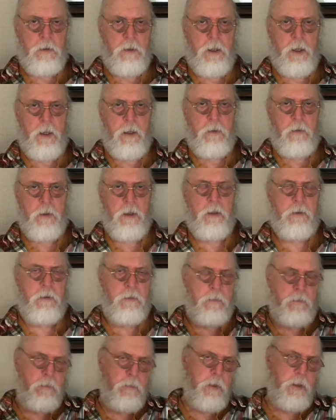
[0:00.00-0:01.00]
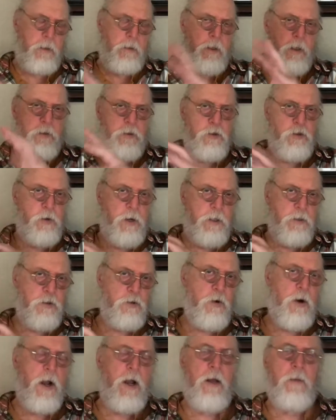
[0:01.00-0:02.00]
and that then gets
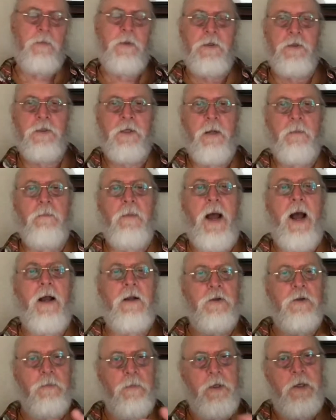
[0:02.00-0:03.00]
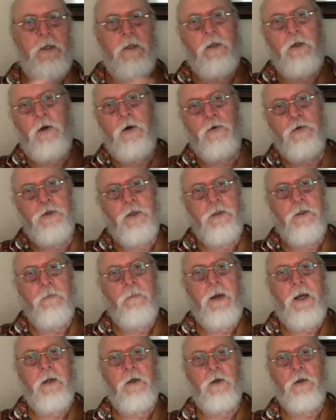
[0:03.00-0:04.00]
transcribed and sent back to me and goes in the
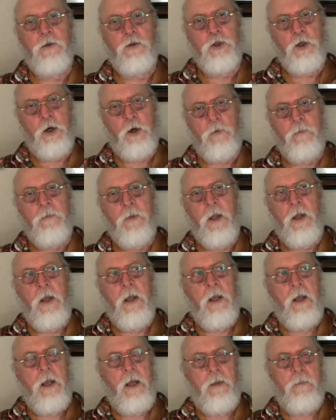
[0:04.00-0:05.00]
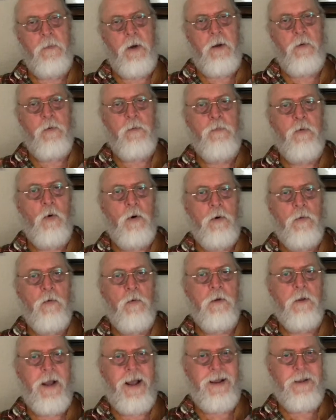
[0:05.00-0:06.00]
medical chart. And my report
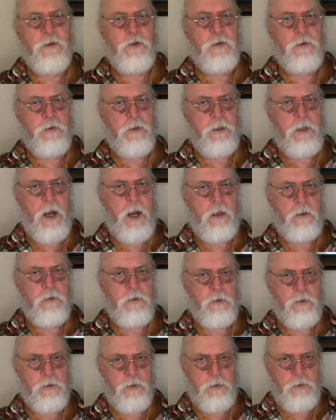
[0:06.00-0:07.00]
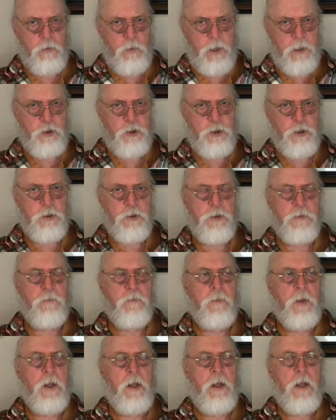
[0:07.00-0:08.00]
will answer the doctor's questions.
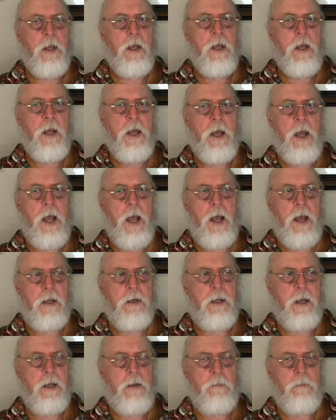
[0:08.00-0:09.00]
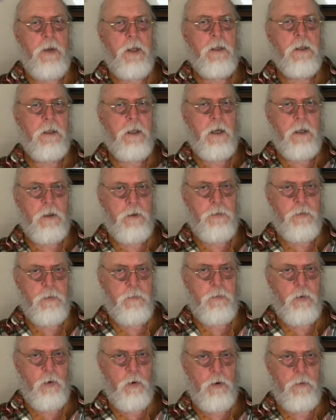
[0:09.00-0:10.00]
And a mental health
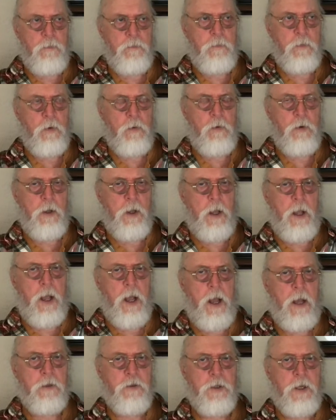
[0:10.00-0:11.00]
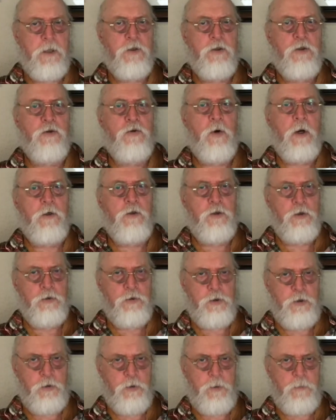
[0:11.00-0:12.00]
report has a structure
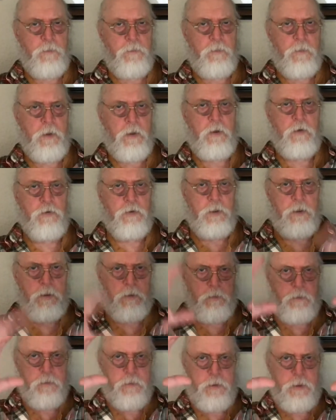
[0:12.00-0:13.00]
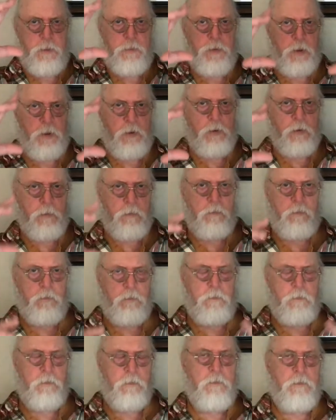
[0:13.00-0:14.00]
to it. There's a typical
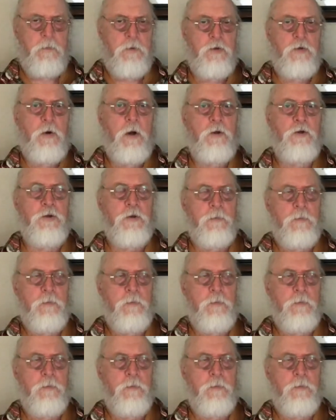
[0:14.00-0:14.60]
structure